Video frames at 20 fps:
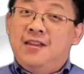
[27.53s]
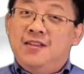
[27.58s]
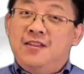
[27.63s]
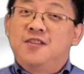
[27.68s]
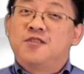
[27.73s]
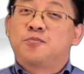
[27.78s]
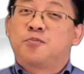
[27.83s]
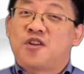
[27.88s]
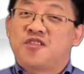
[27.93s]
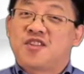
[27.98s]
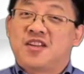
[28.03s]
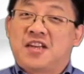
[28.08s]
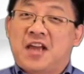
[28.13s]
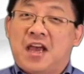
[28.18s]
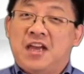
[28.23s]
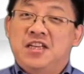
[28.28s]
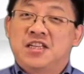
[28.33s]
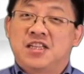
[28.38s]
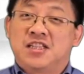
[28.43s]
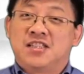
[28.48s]
In this
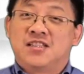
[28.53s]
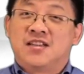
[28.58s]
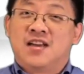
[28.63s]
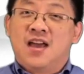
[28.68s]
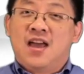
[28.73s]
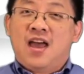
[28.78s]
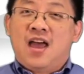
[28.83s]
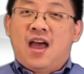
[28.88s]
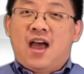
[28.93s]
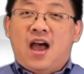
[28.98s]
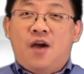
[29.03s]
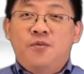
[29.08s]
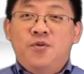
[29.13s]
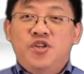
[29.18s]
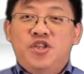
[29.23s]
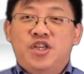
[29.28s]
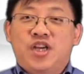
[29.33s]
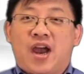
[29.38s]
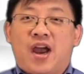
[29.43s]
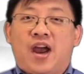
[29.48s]
presentation, I
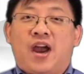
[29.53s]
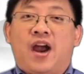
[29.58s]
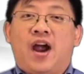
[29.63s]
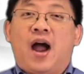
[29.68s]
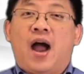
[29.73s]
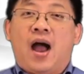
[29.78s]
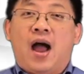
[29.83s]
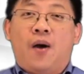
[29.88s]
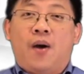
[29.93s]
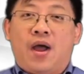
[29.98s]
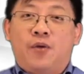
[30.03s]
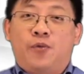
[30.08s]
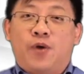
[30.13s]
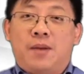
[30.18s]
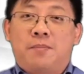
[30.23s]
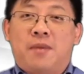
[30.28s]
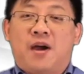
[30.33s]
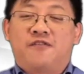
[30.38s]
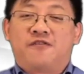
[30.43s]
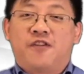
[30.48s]
will share how I
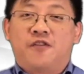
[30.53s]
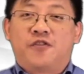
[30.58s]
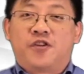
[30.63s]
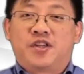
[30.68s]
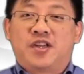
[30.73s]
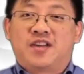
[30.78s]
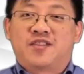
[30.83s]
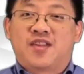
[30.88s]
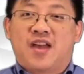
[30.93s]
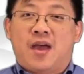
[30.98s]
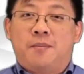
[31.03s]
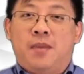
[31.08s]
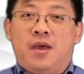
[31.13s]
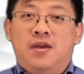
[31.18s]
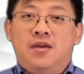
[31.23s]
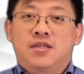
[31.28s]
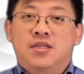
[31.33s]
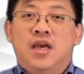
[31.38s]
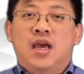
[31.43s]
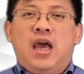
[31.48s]
ran my favorite
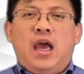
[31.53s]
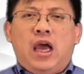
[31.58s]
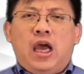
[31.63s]
assignment